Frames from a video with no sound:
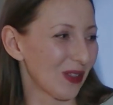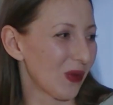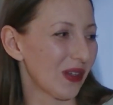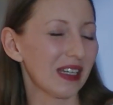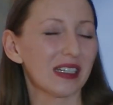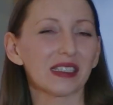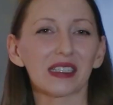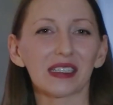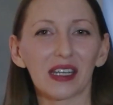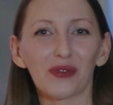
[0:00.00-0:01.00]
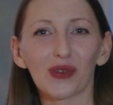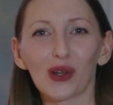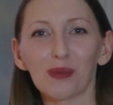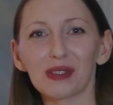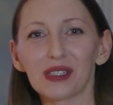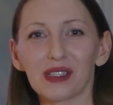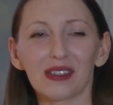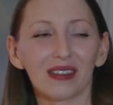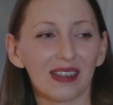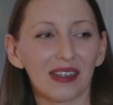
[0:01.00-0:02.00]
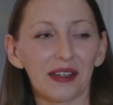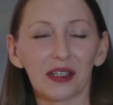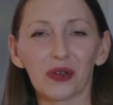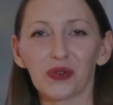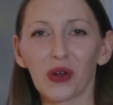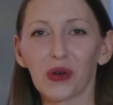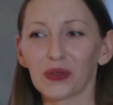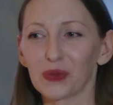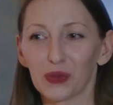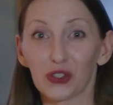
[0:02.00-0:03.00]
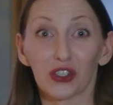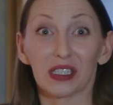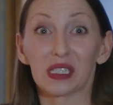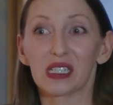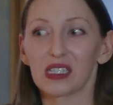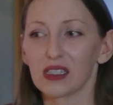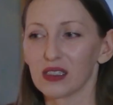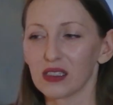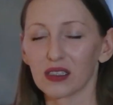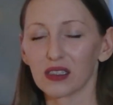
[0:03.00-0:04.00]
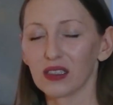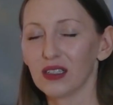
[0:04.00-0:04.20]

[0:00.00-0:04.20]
you know, he has his envelopes here laying around, which are sealed.